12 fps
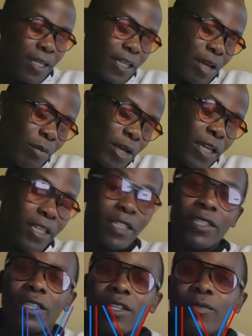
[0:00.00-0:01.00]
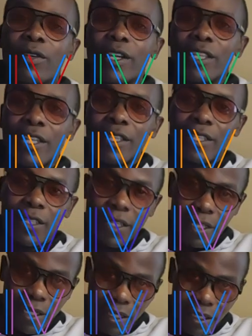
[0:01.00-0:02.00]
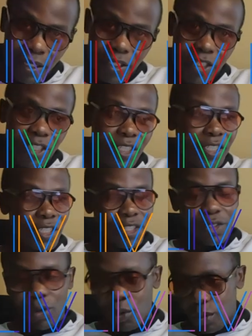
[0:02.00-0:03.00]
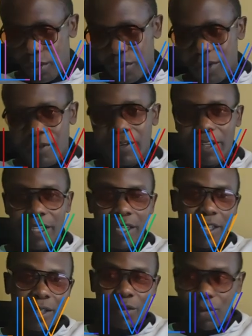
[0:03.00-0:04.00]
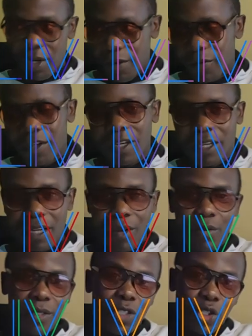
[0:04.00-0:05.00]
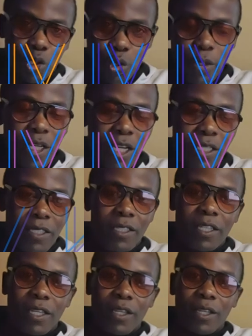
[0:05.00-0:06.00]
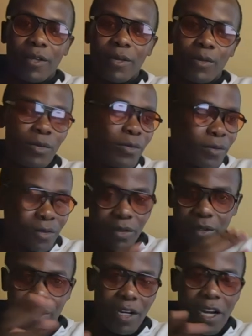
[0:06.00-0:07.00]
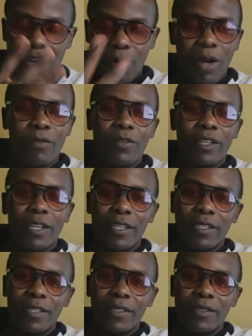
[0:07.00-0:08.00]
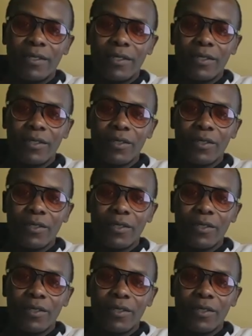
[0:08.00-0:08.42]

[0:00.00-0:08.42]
Number 8 is Live Kenya. This lady, she is always traveling, driving around, showing us the how Africa it is.